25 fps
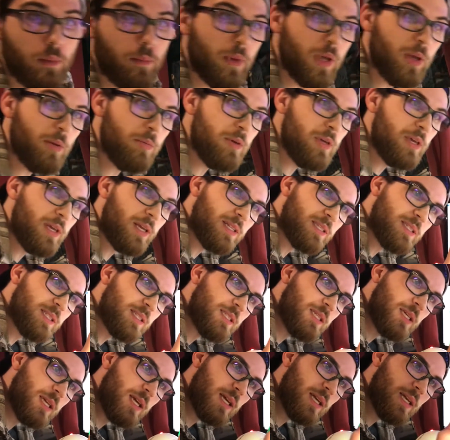Maybe you can
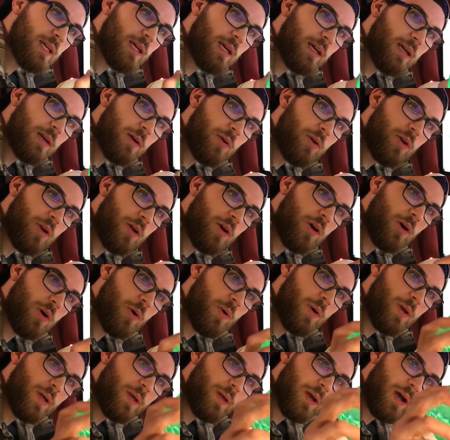see it, I don't
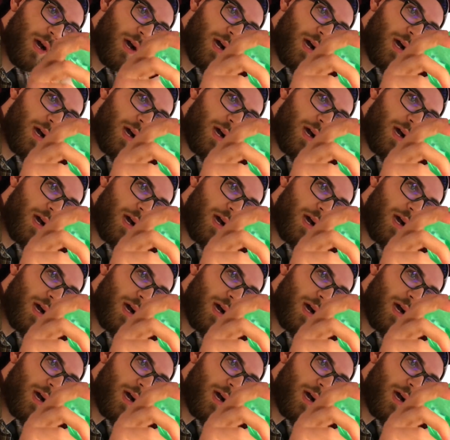know.